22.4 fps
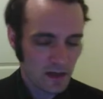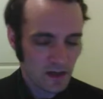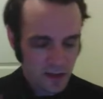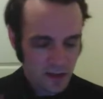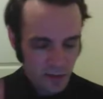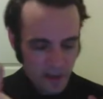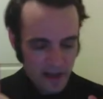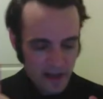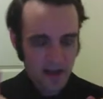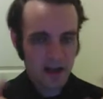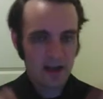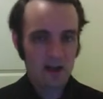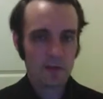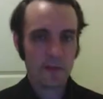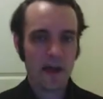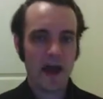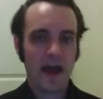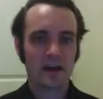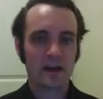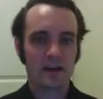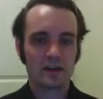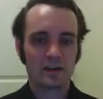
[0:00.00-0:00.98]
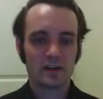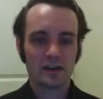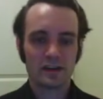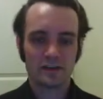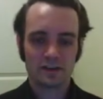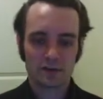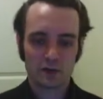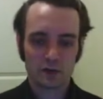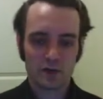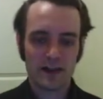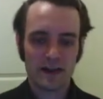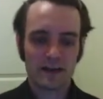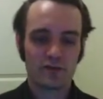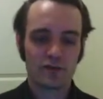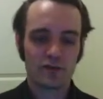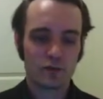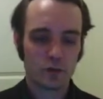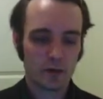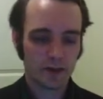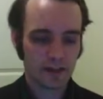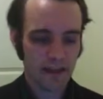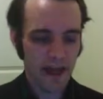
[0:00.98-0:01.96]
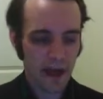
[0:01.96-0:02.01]
The mediator pattern is created
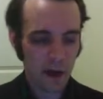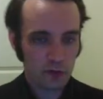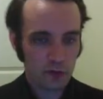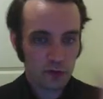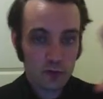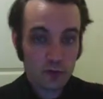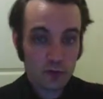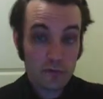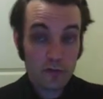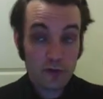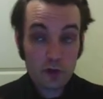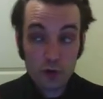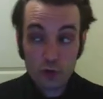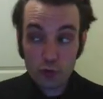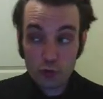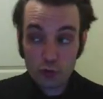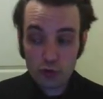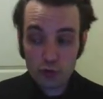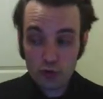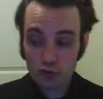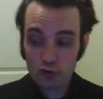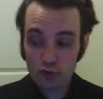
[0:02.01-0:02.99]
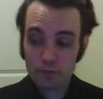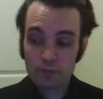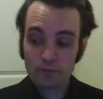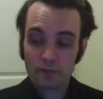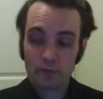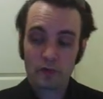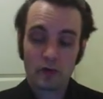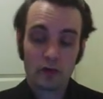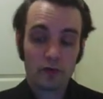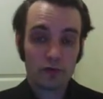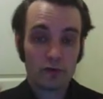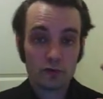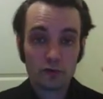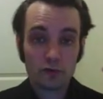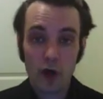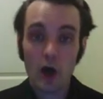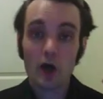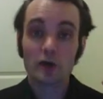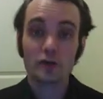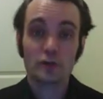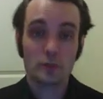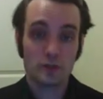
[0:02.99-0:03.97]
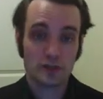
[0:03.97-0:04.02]
to allow two views to
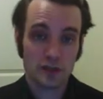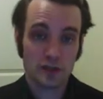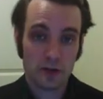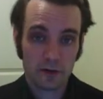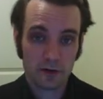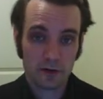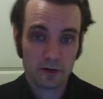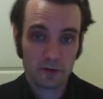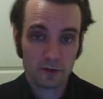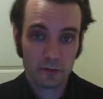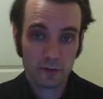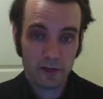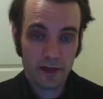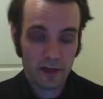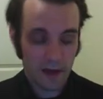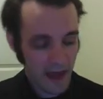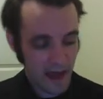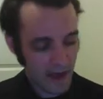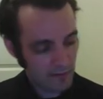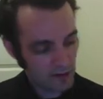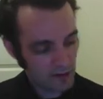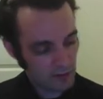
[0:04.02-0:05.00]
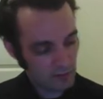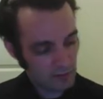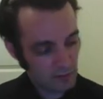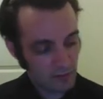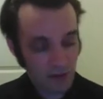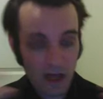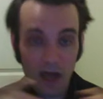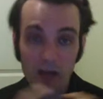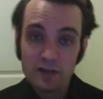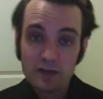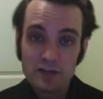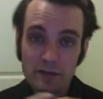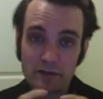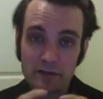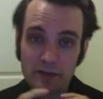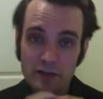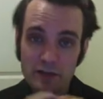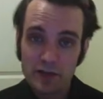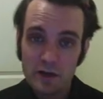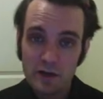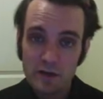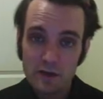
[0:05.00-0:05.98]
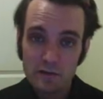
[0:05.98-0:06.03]
talk to each other without having knowledge of
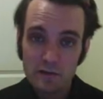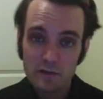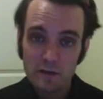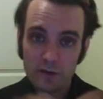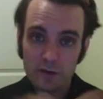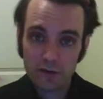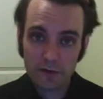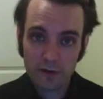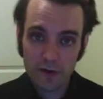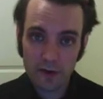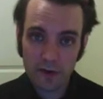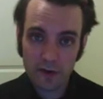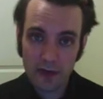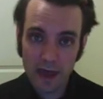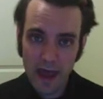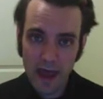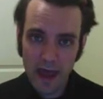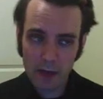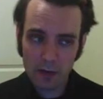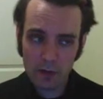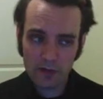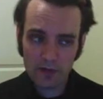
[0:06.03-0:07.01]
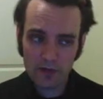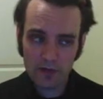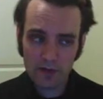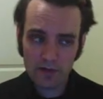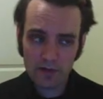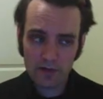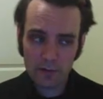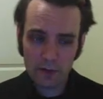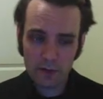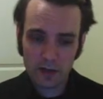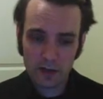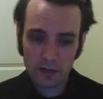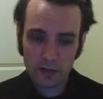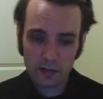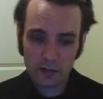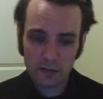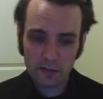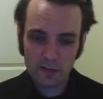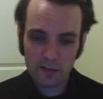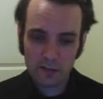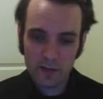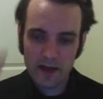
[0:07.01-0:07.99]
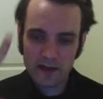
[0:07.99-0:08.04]
each other. Say, hey, I want to say something to him,
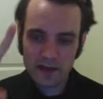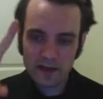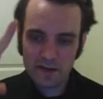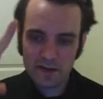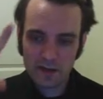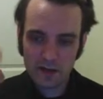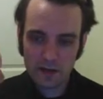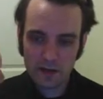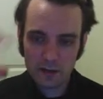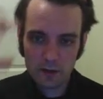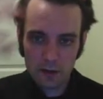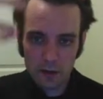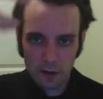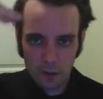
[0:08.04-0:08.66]
dispatch an event.